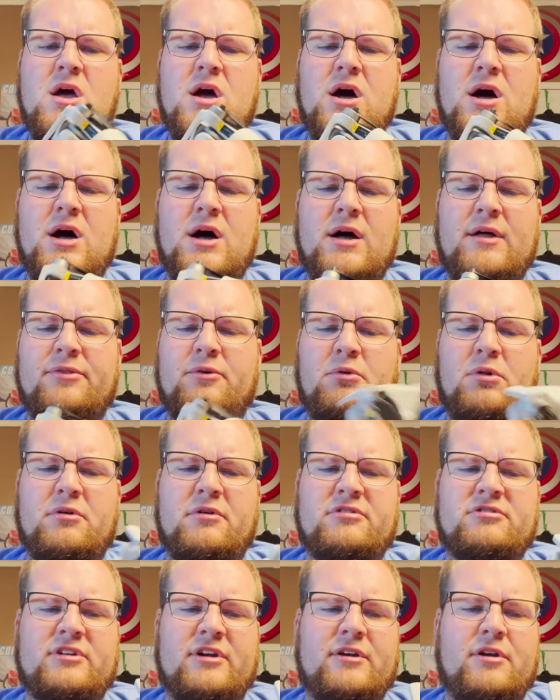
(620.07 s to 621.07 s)
The only
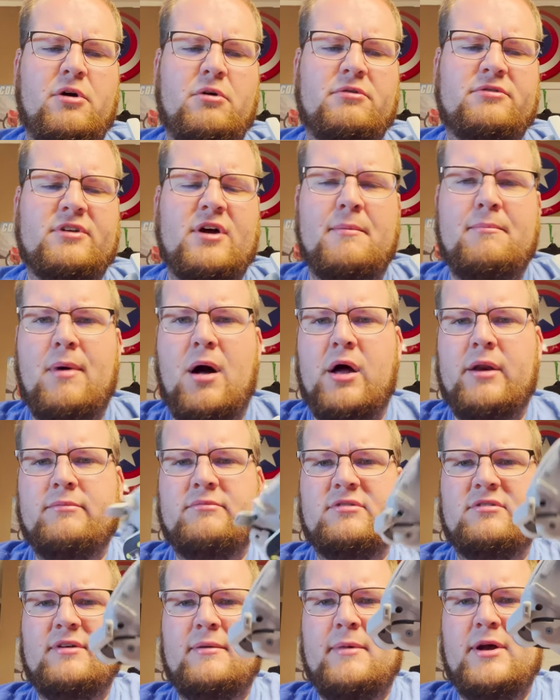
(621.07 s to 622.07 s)
reason I know it's got
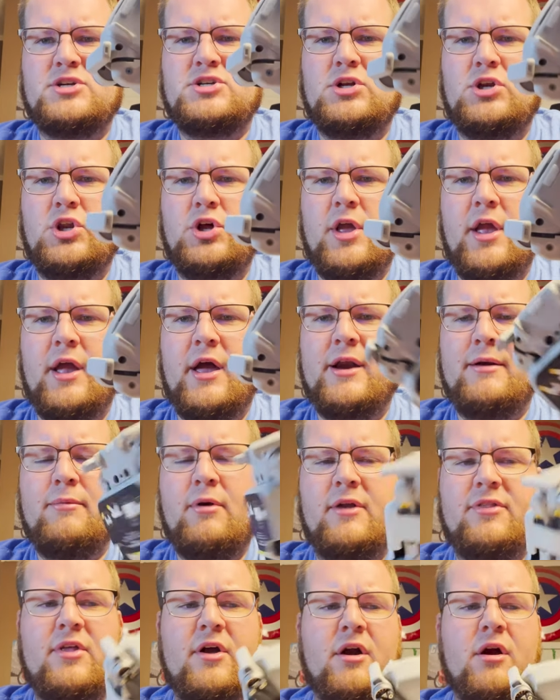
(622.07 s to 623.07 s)
bottoms is I'm actually looking at them
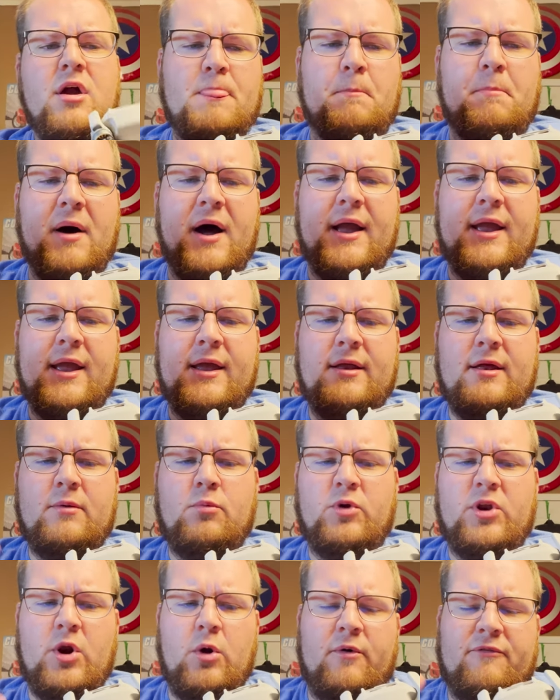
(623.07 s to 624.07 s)
right there. But you
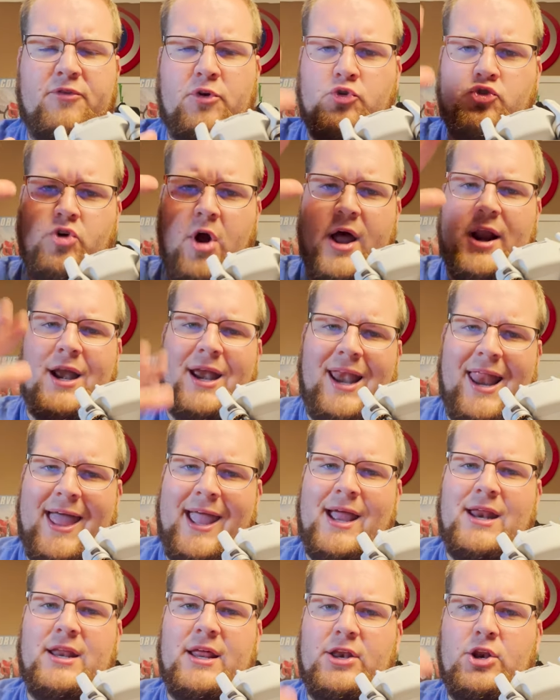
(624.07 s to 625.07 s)
know, if you try to
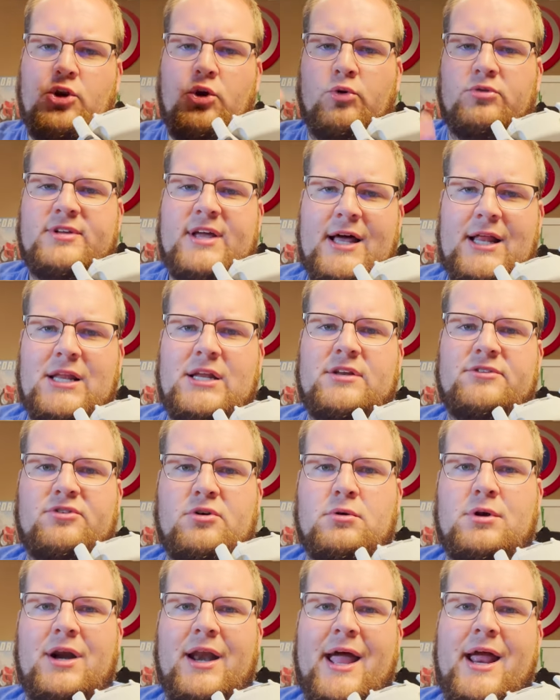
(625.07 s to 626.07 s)
land it and you don't tell it it's
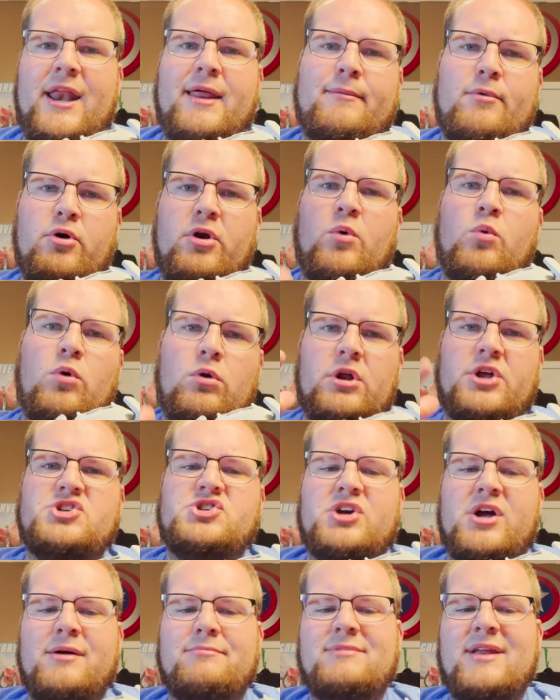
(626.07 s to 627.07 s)
going to landing mode, it won't let
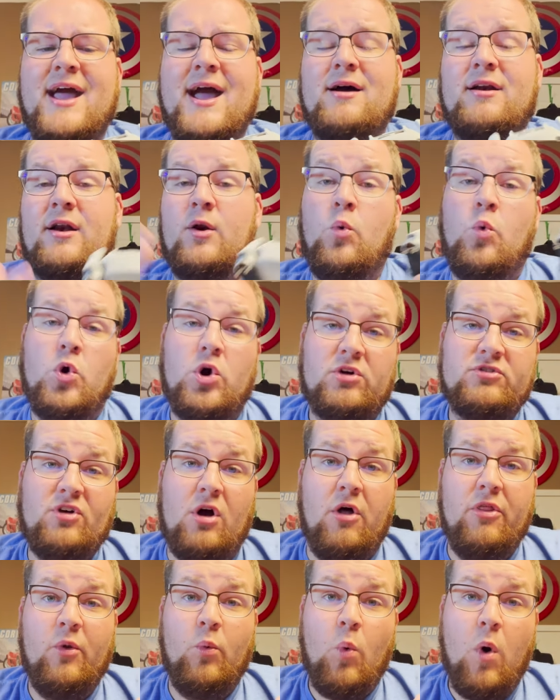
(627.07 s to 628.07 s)
you come down, and it works
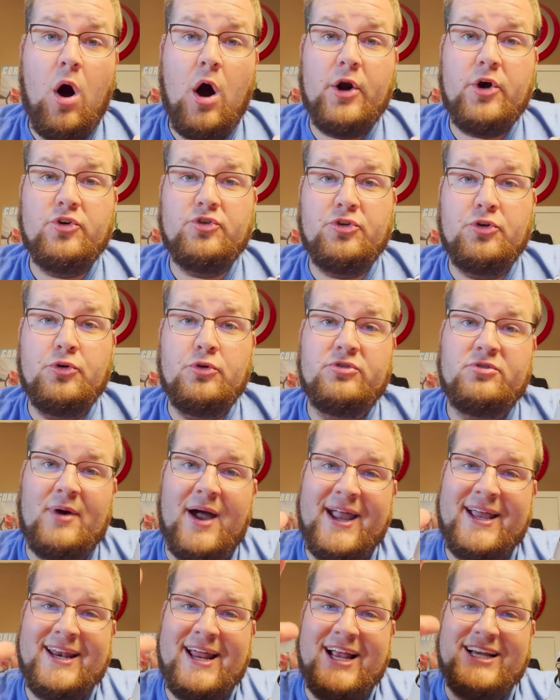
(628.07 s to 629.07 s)
on the water too. So
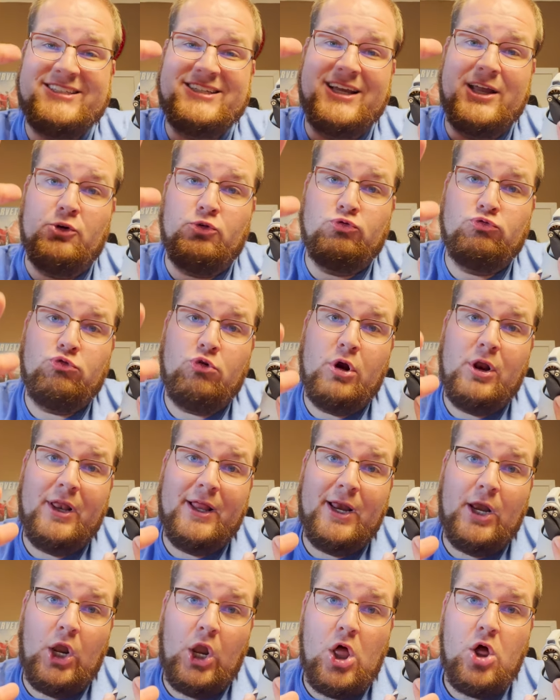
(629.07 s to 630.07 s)
I can actually get
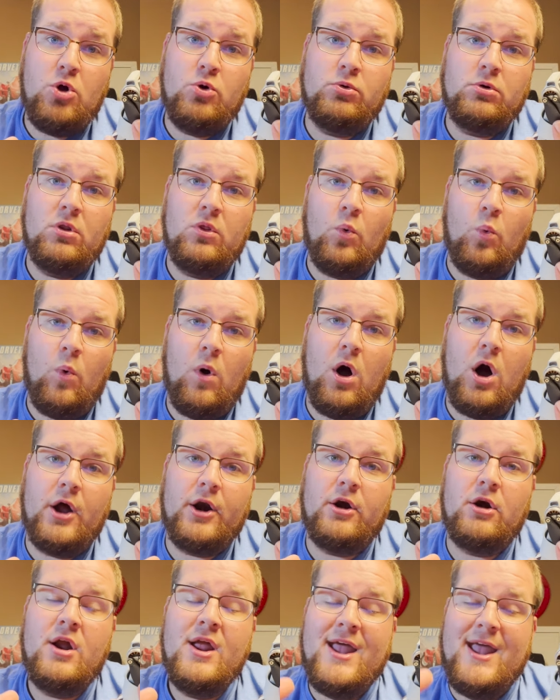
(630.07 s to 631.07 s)
really low to the
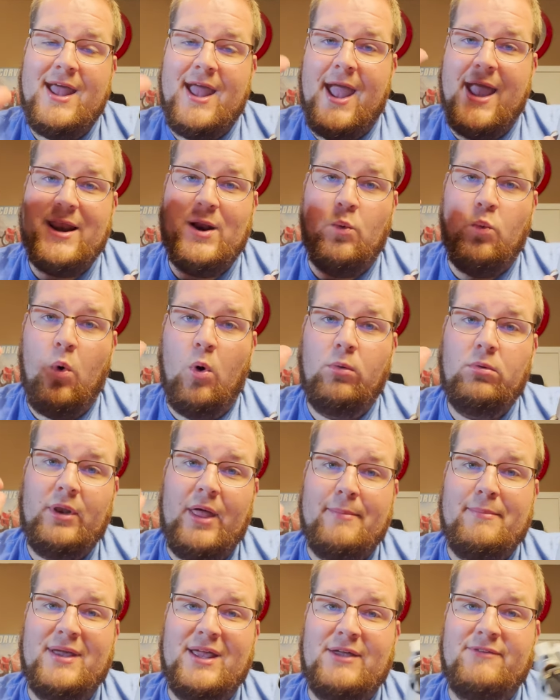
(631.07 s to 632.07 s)
water and it won't
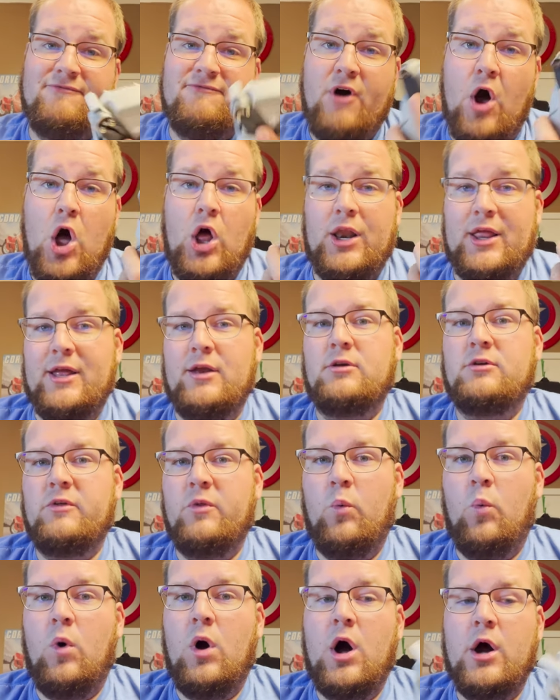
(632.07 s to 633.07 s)
let me fall into
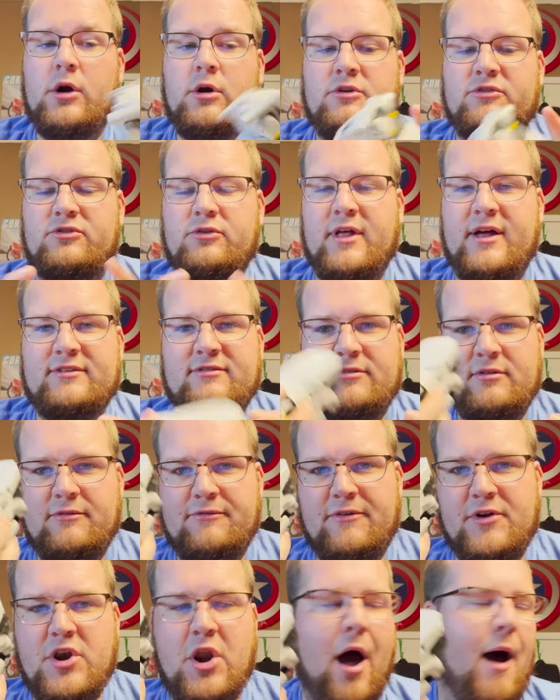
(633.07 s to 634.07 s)
the water. So that's a
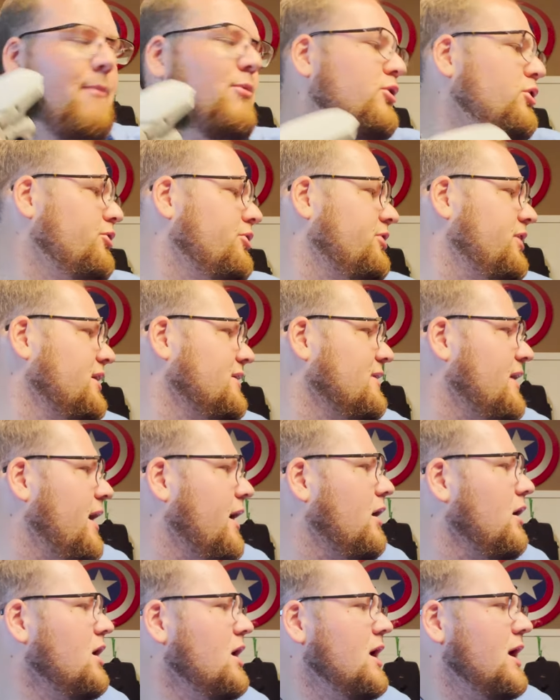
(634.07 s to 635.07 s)
phenomenal thing
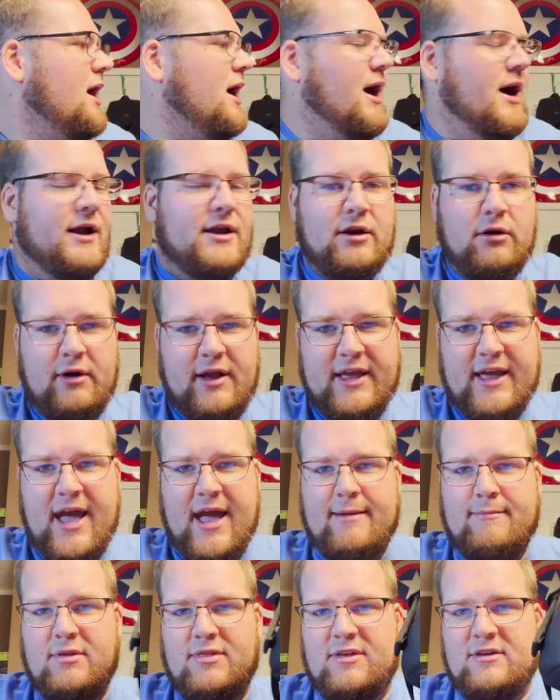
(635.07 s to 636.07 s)
there. You know, it
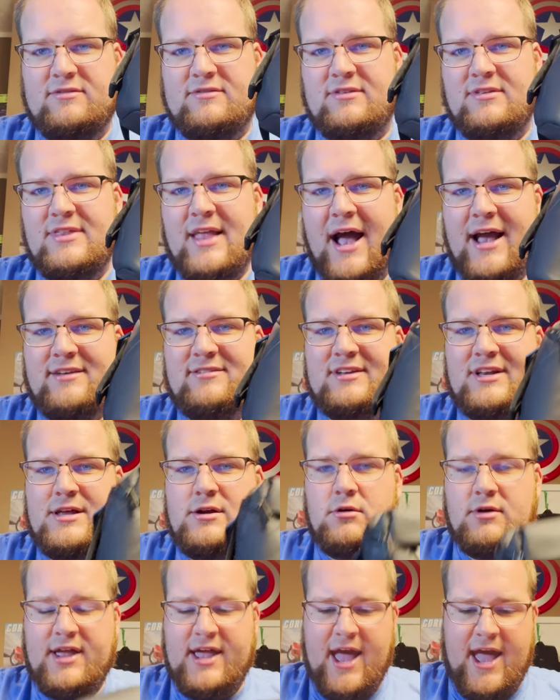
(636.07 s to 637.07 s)
came in this nice
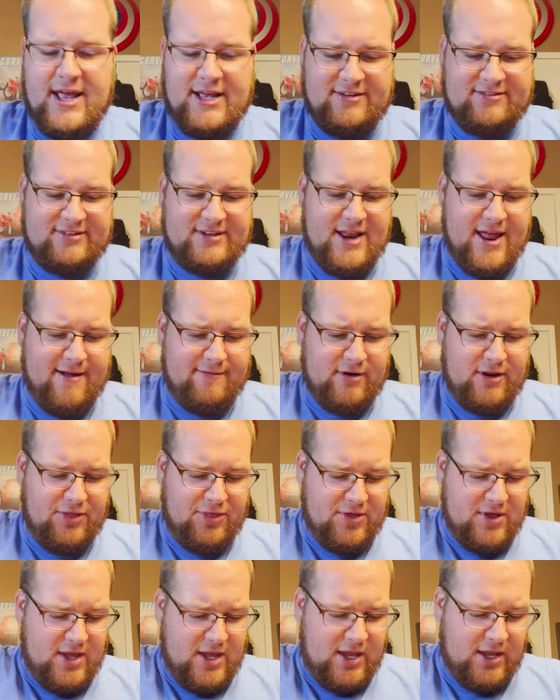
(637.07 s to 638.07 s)
little case and
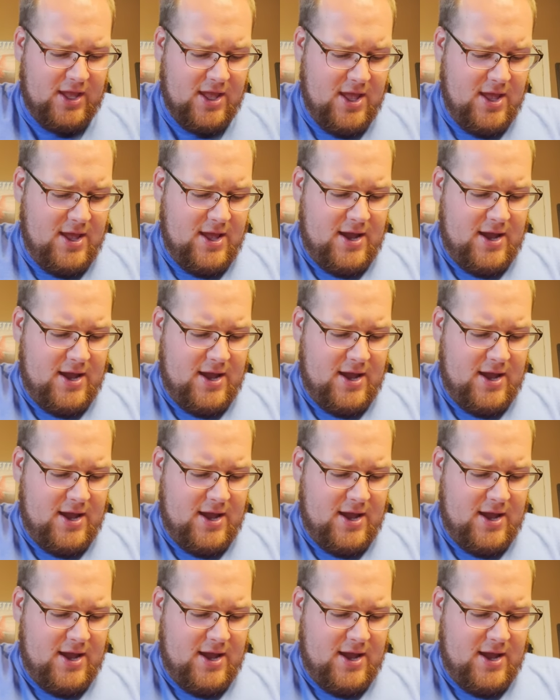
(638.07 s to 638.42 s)
everything.